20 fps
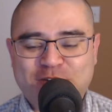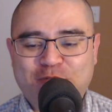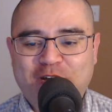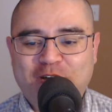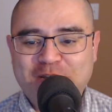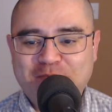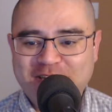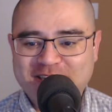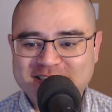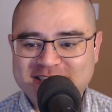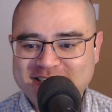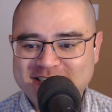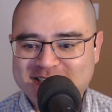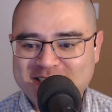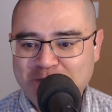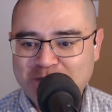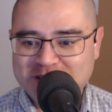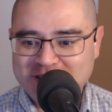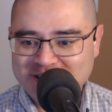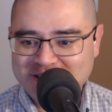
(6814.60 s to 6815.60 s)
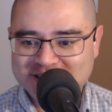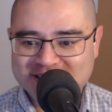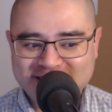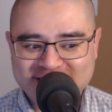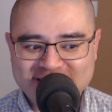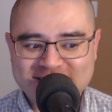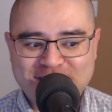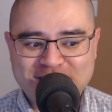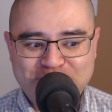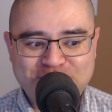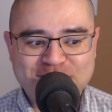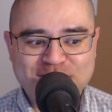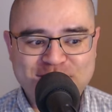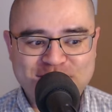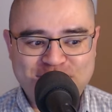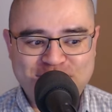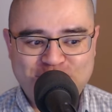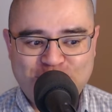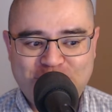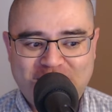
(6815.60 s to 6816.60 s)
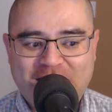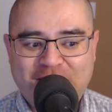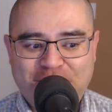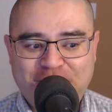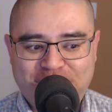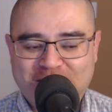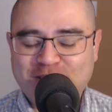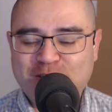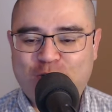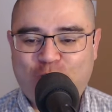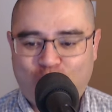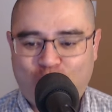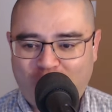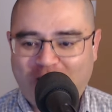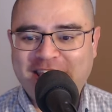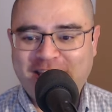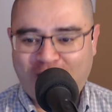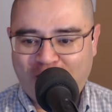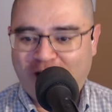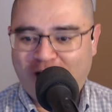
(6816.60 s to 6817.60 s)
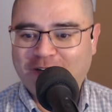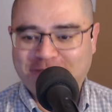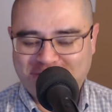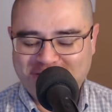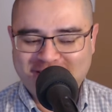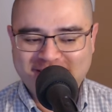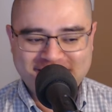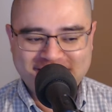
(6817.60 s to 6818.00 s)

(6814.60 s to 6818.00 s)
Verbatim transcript: it quite a bit is The Simpsons. The Simpsons do that effect quite often.